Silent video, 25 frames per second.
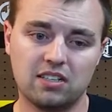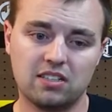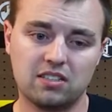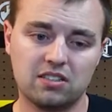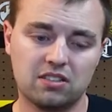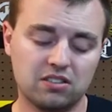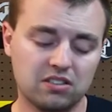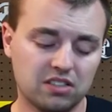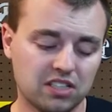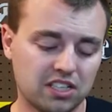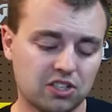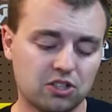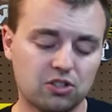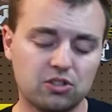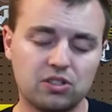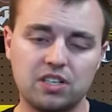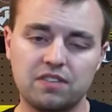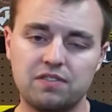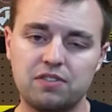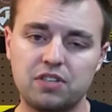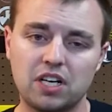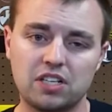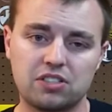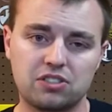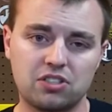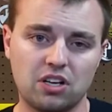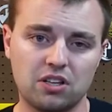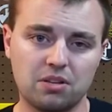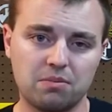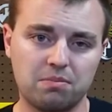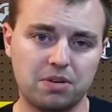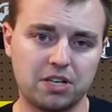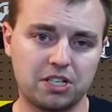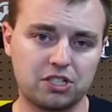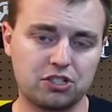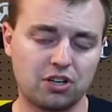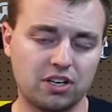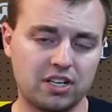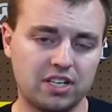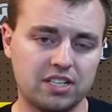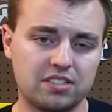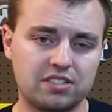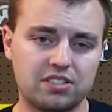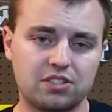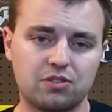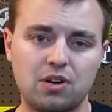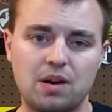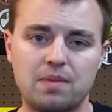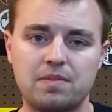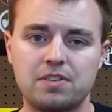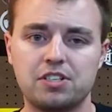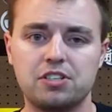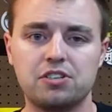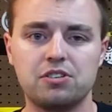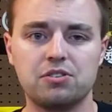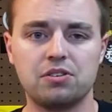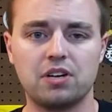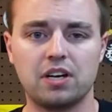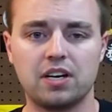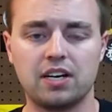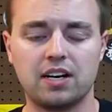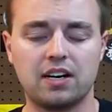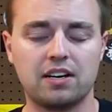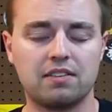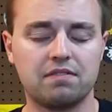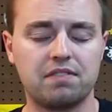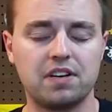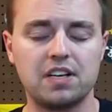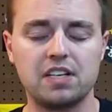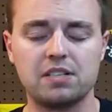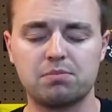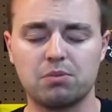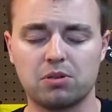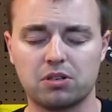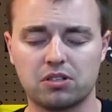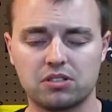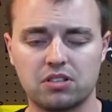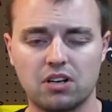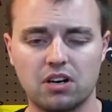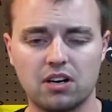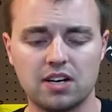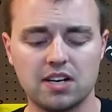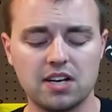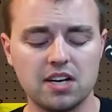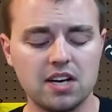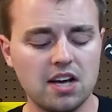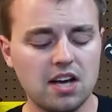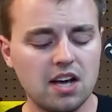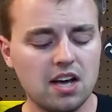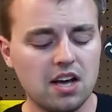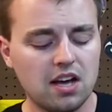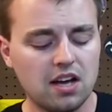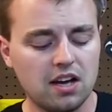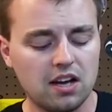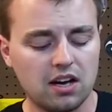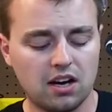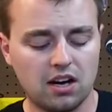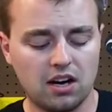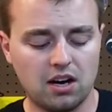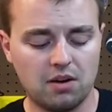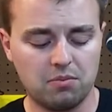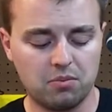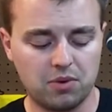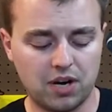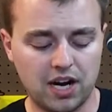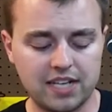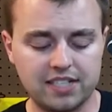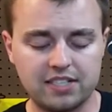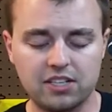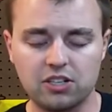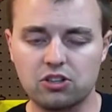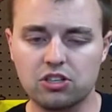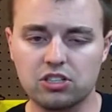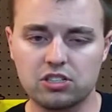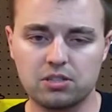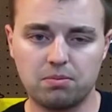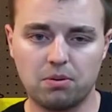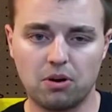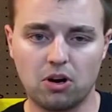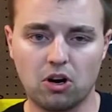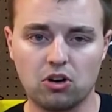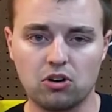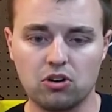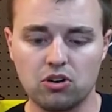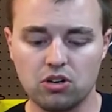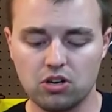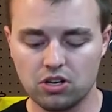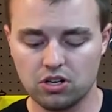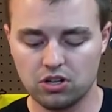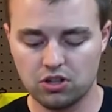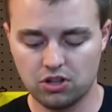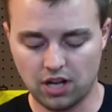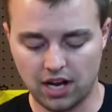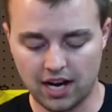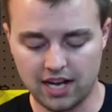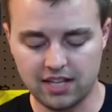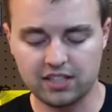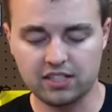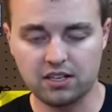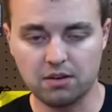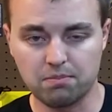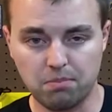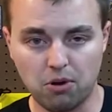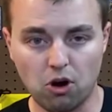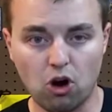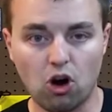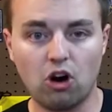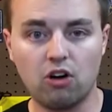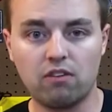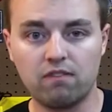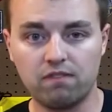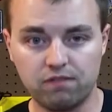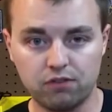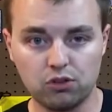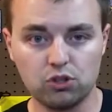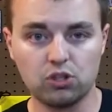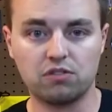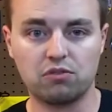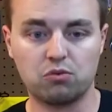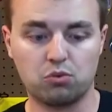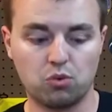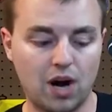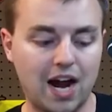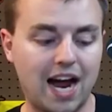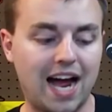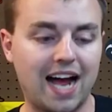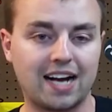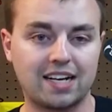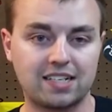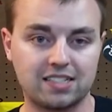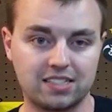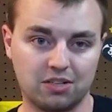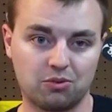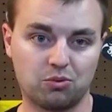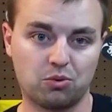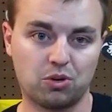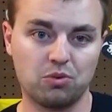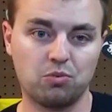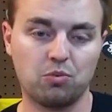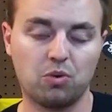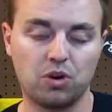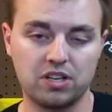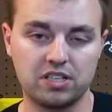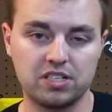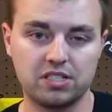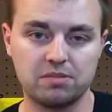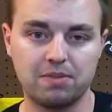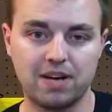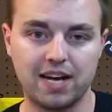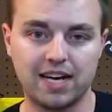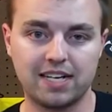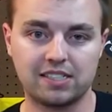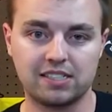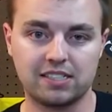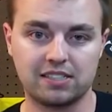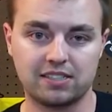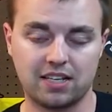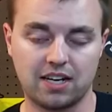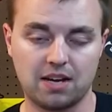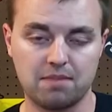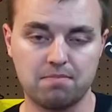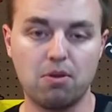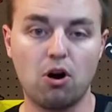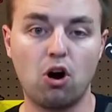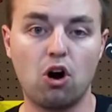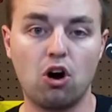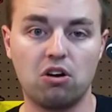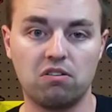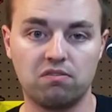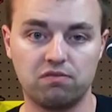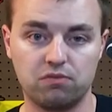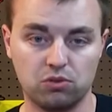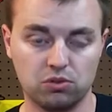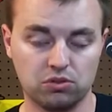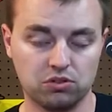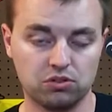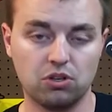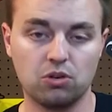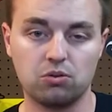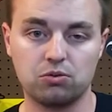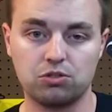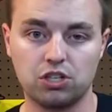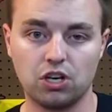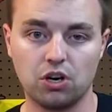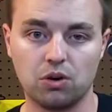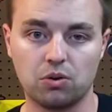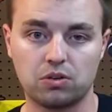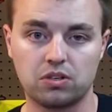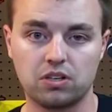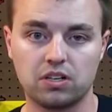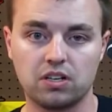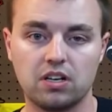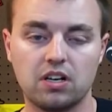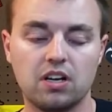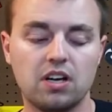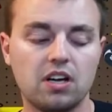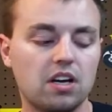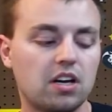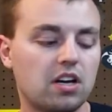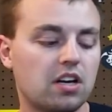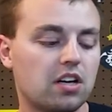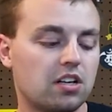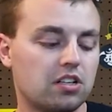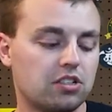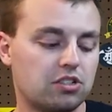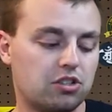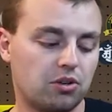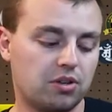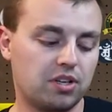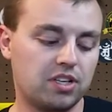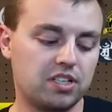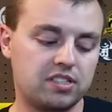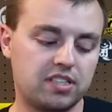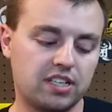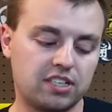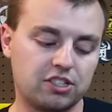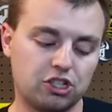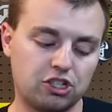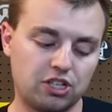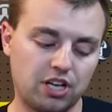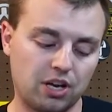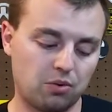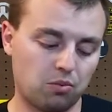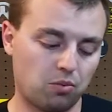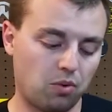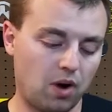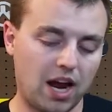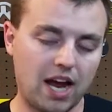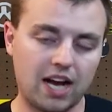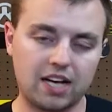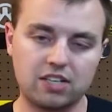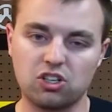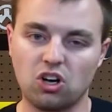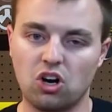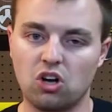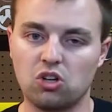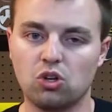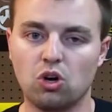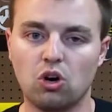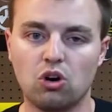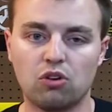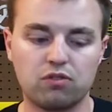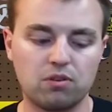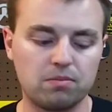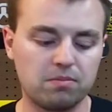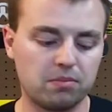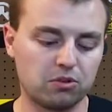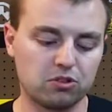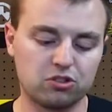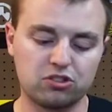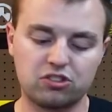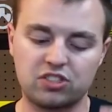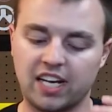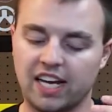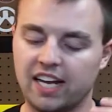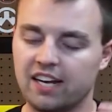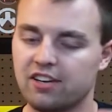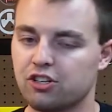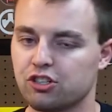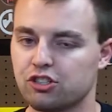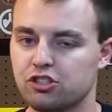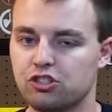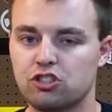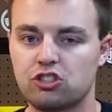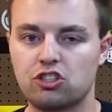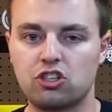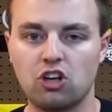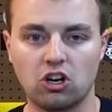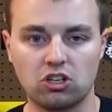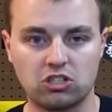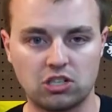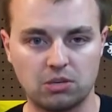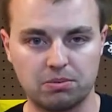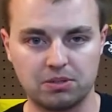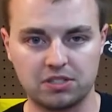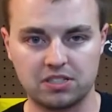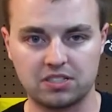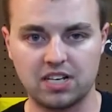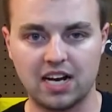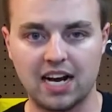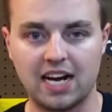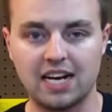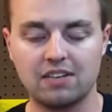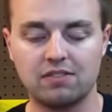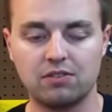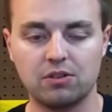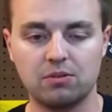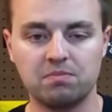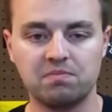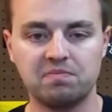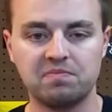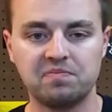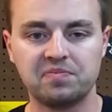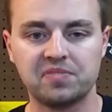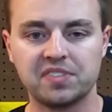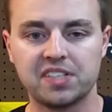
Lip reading: Literally, if you guys saw the picture on Instagram and on Facebook, when I took this apart, I had like a palm full of rocks that were in one of these magazines, like a palm full, no joke. So these things just had rocks all over them, there's sand just gunked up inside of them,